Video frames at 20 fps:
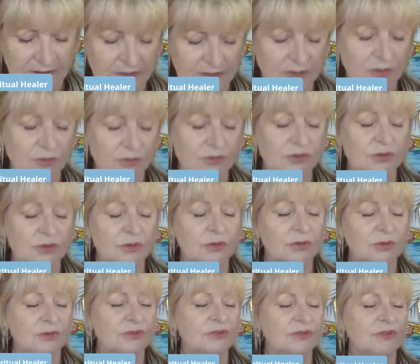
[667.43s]
your
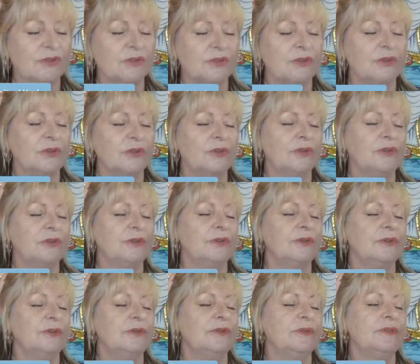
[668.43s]

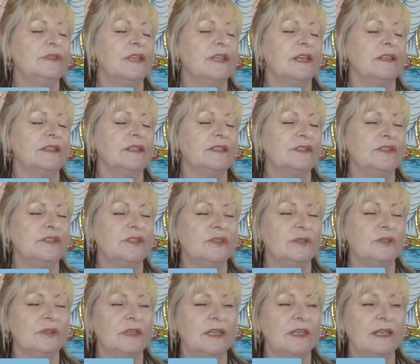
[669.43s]
torso, down into
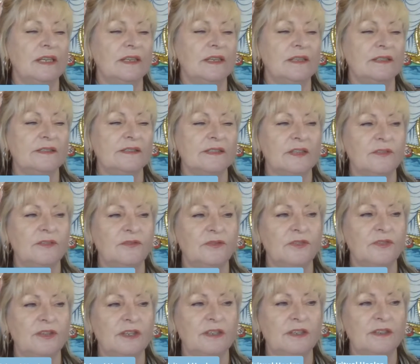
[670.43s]
your legs and
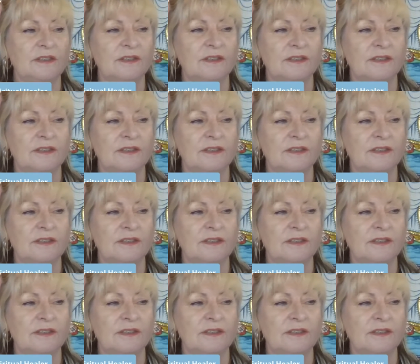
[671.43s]
feet.